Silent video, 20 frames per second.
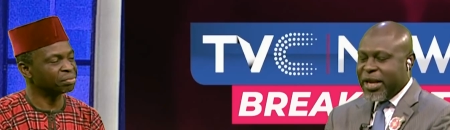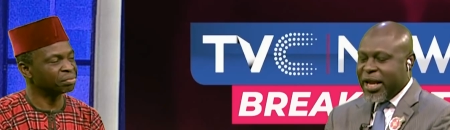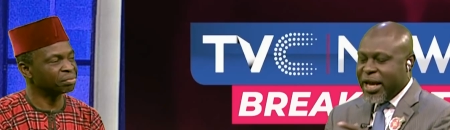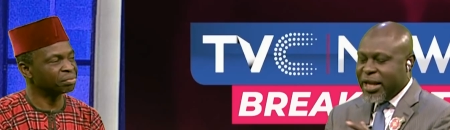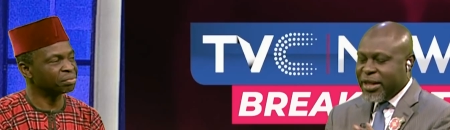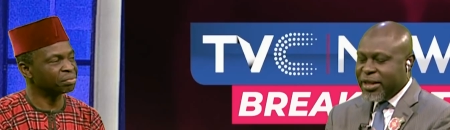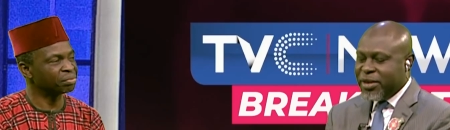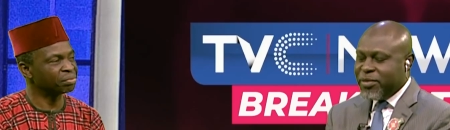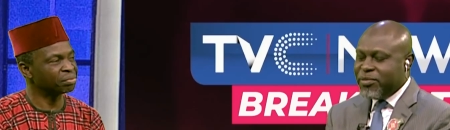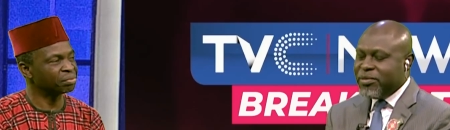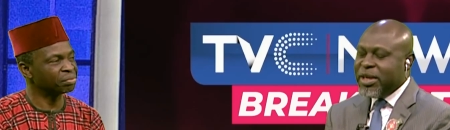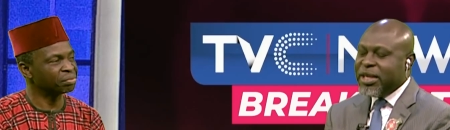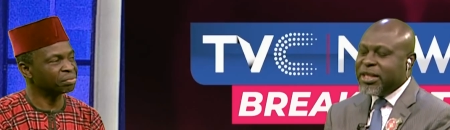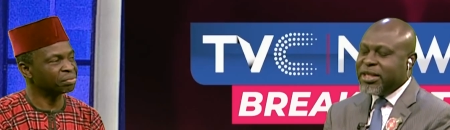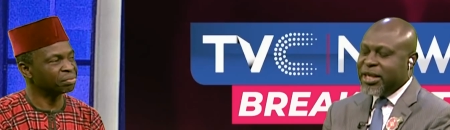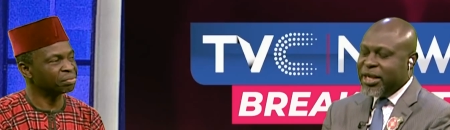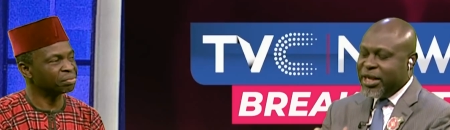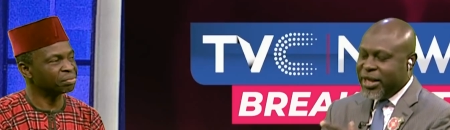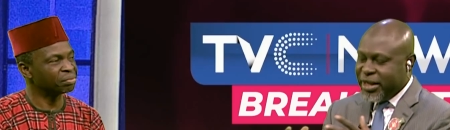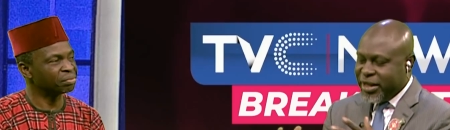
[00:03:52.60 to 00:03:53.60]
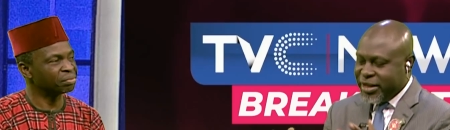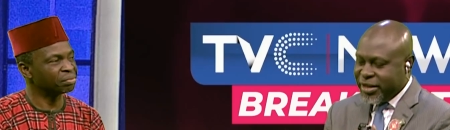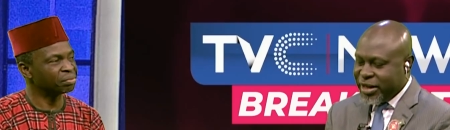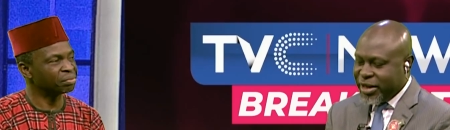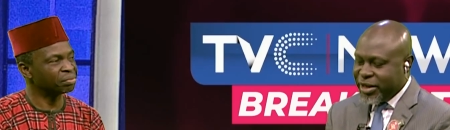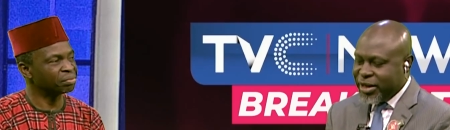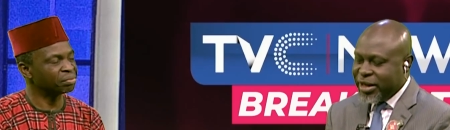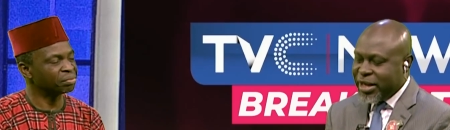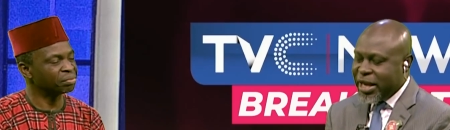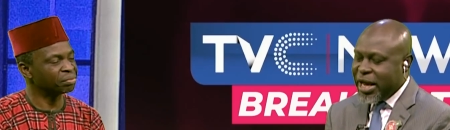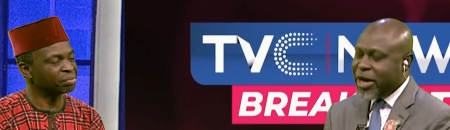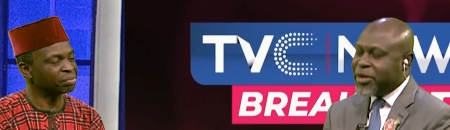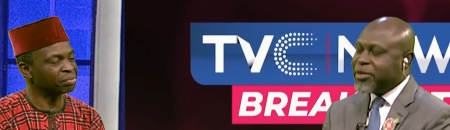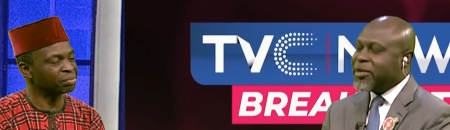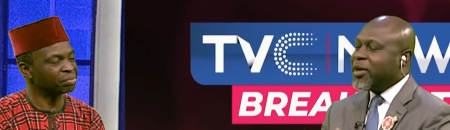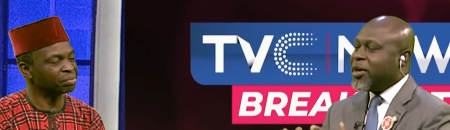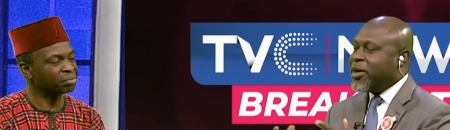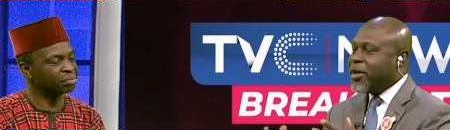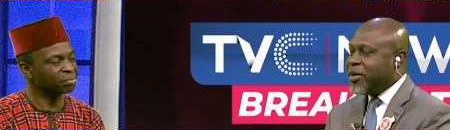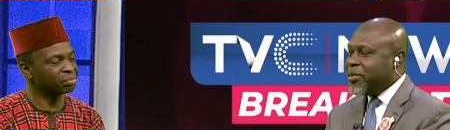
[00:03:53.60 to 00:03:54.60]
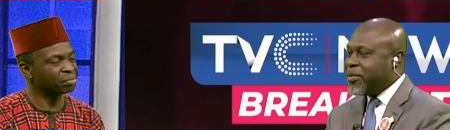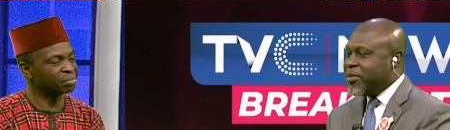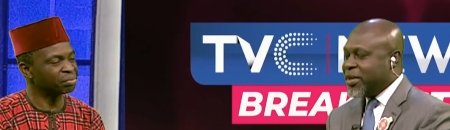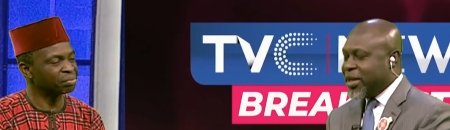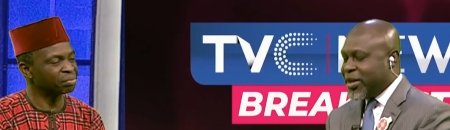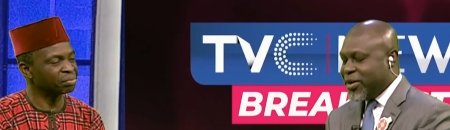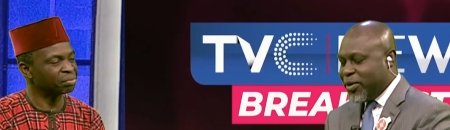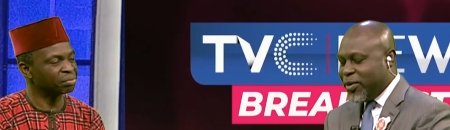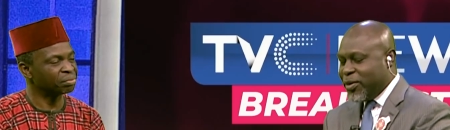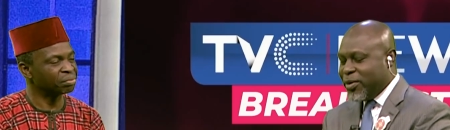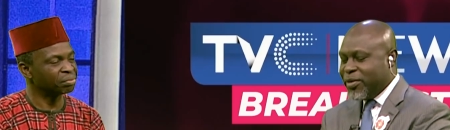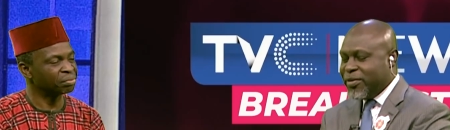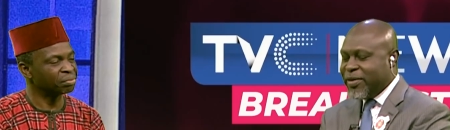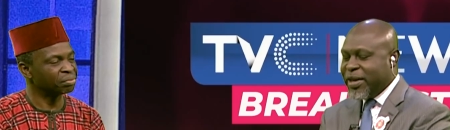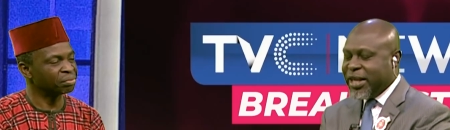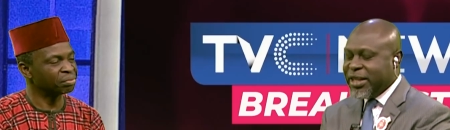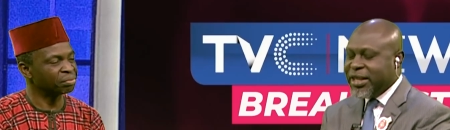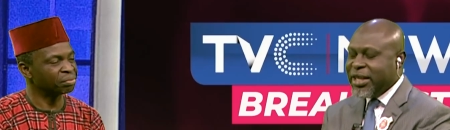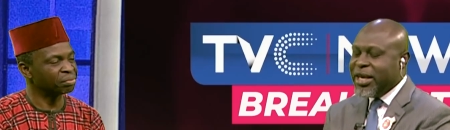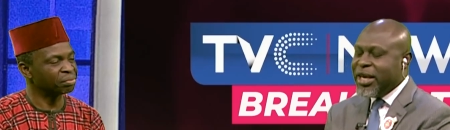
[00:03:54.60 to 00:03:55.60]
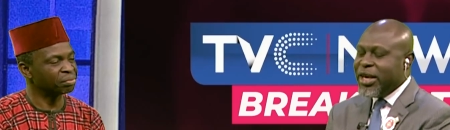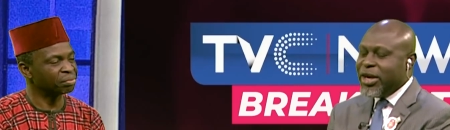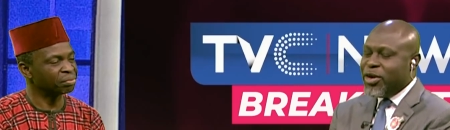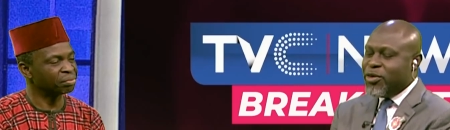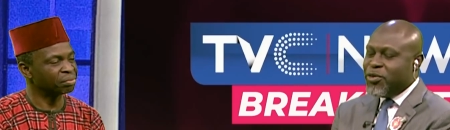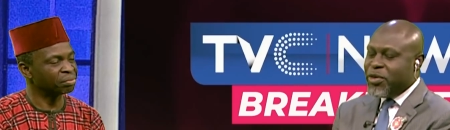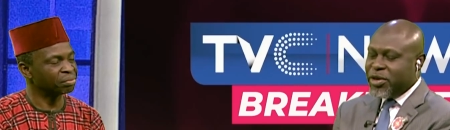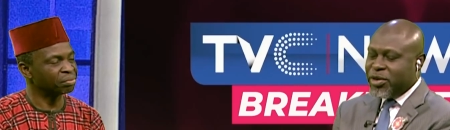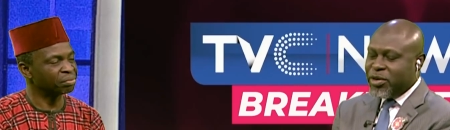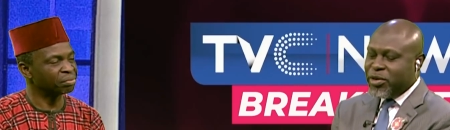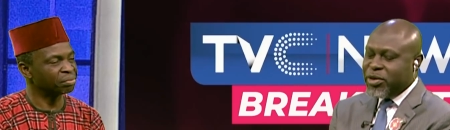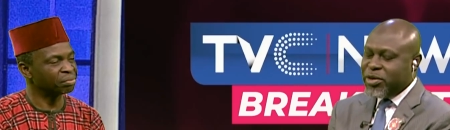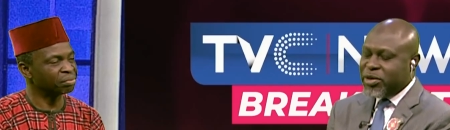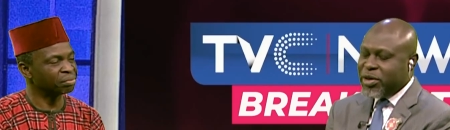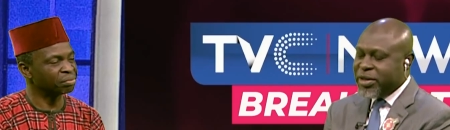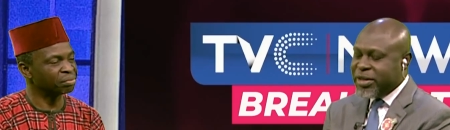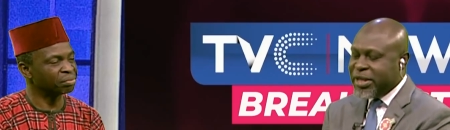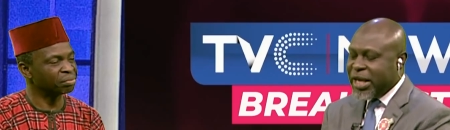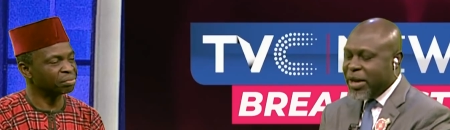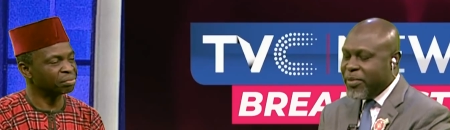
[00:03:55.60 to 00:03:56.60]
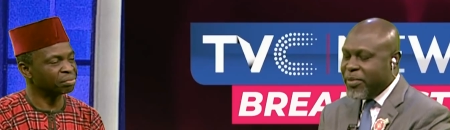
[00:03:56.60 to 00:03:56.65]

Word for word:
Speaker 1: and the meetings and outcomes and all of that. Resolutions are